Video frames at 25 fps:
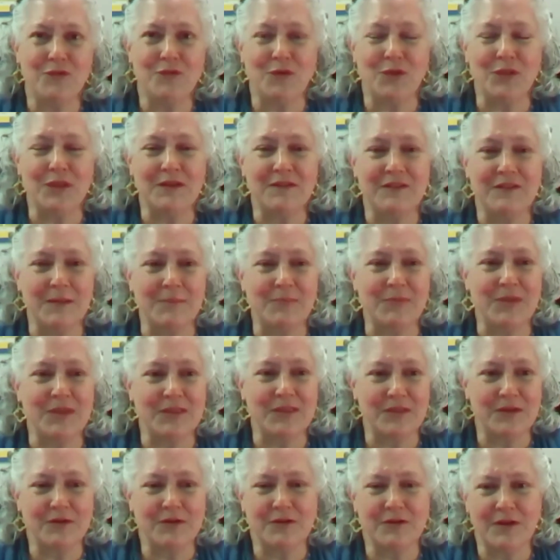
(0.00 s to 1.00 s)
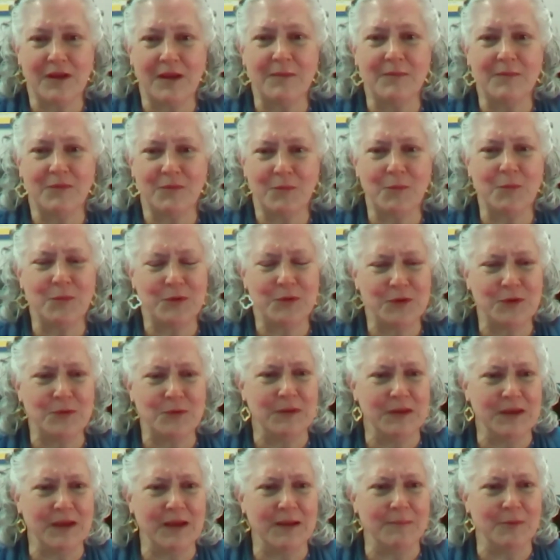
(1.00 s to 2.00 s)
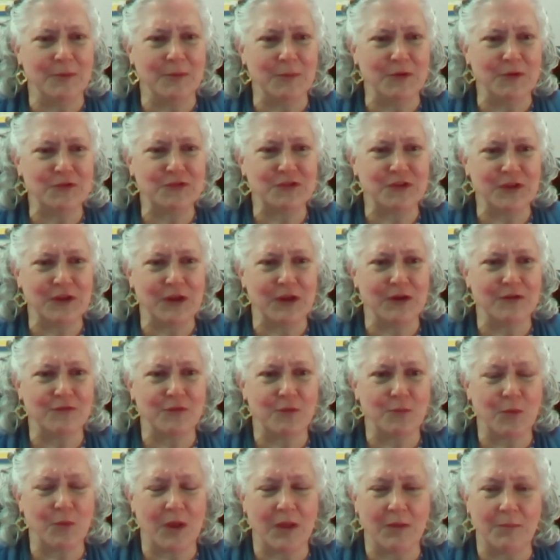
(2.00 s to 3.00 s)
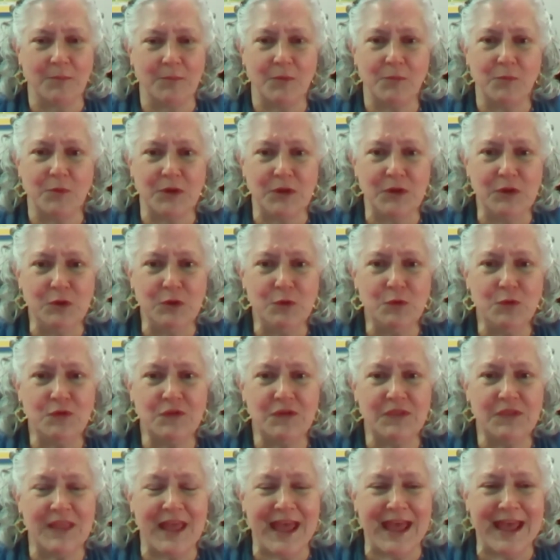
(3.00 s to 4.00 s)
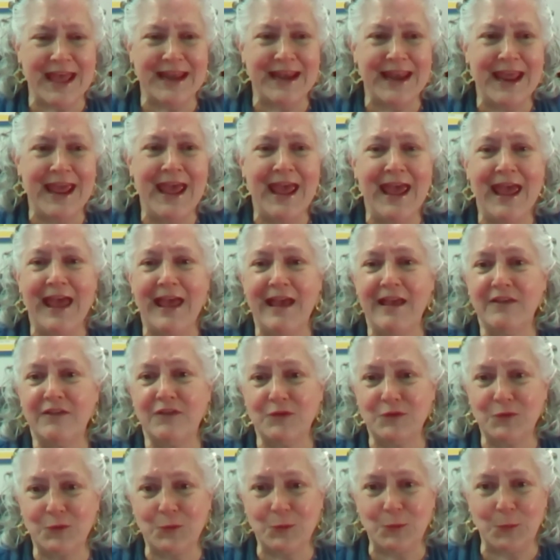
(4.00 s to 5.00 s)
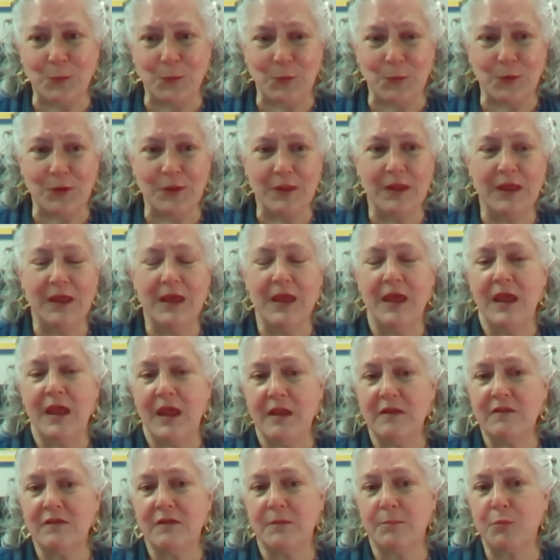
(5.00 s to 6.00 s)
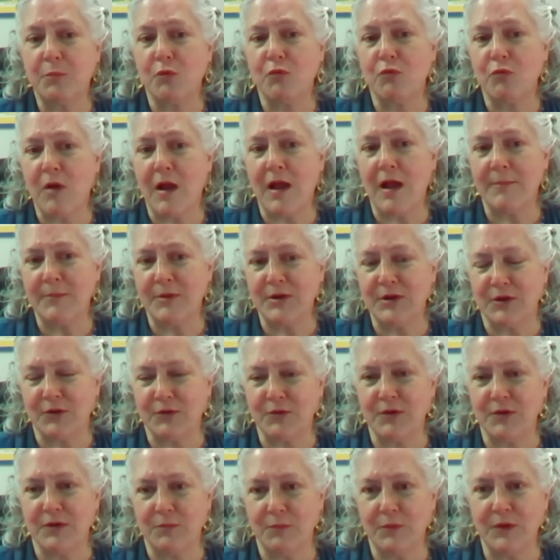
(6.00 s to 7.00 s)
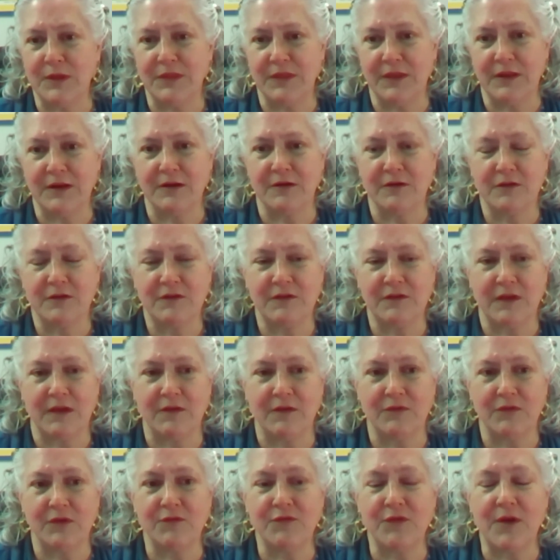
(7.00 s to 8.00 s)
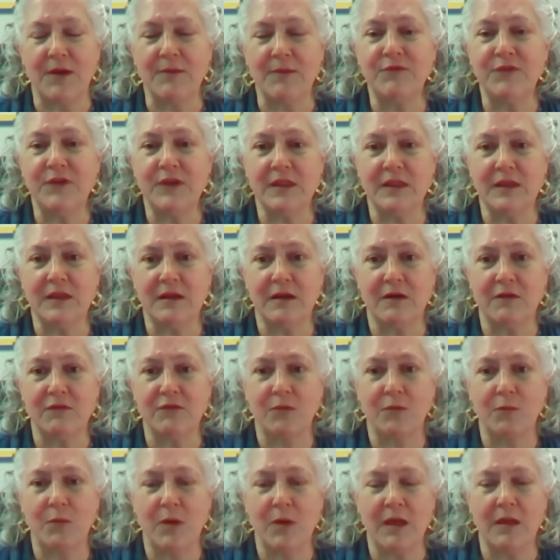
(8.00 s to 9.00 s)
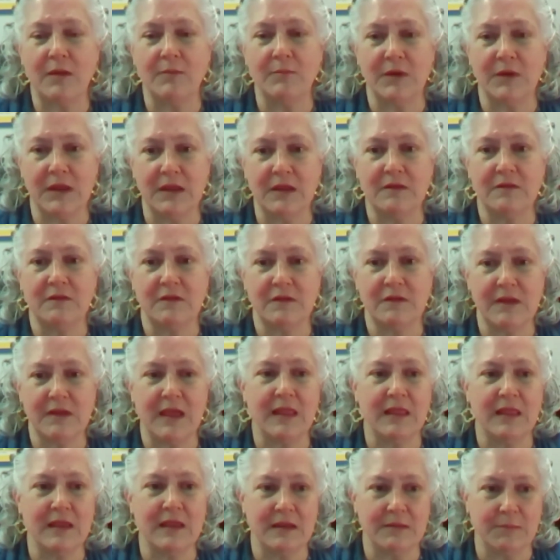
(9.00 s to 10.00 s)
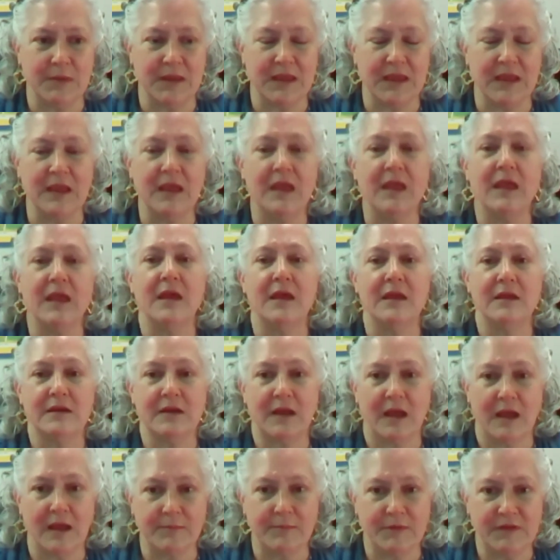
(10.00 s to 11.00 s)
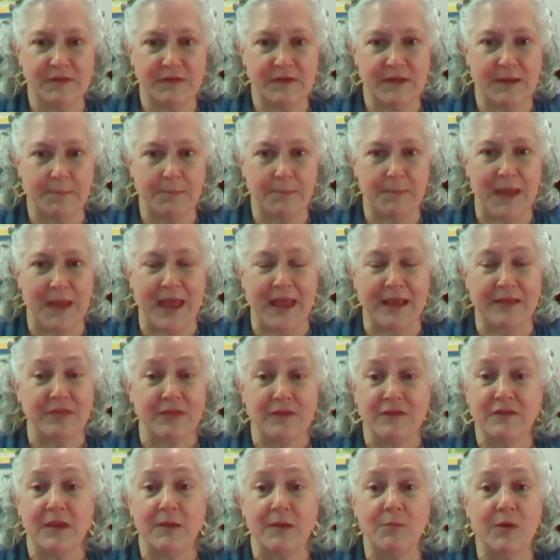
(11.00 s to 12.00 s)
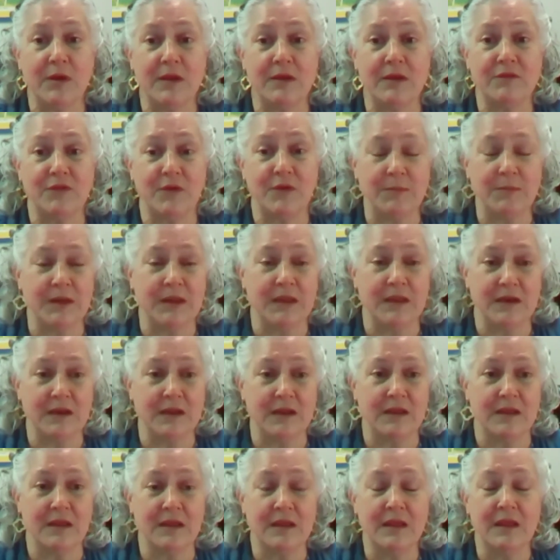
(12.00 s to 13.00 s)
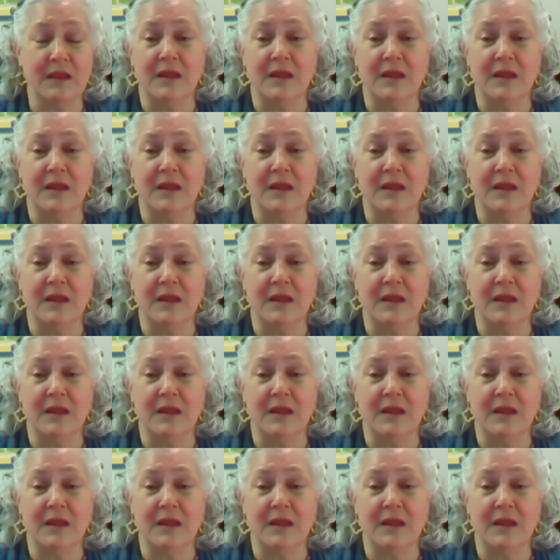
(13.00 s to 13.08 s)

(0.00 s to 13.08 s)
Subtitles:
of all, accept that there are times when we do become emotionally overwhelmed, but we use that as a tool. It's a barometer within ourselves. If I'm feeling overwhelmed, it's telling me time to step back. The same way if I'm eating,